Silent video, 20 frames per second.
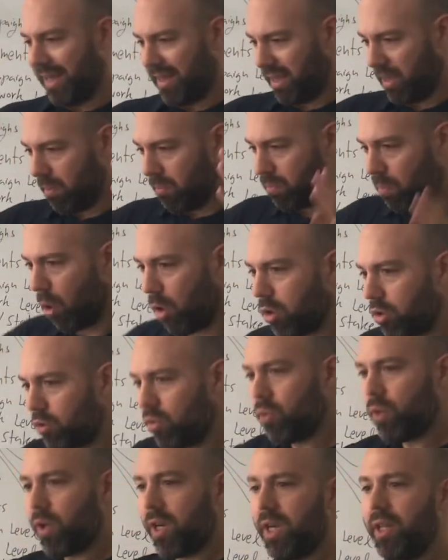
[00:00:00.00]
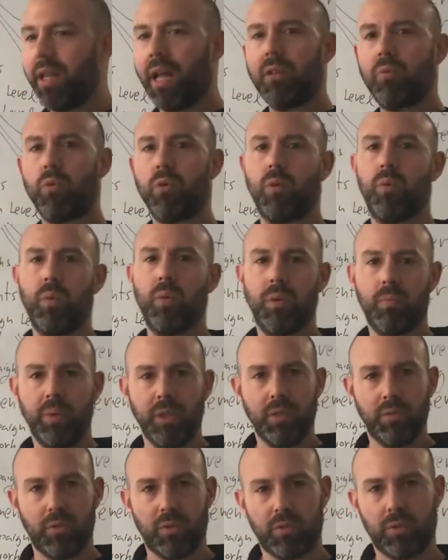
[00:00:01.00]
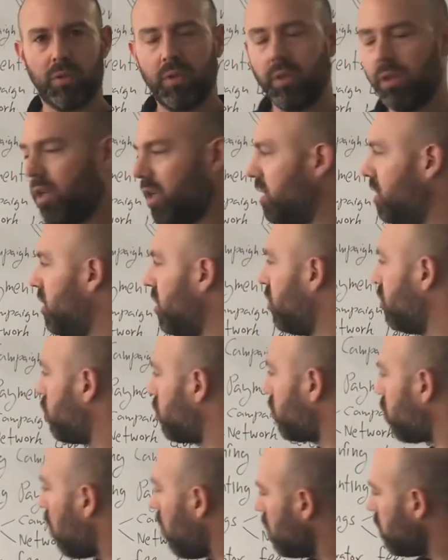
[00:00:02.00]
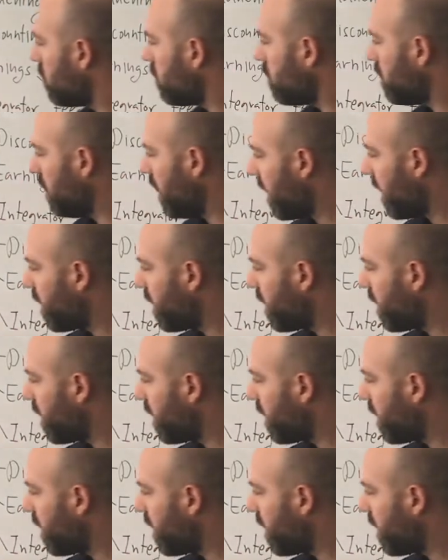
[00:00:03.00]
the more Tuki network will be used, the stronger the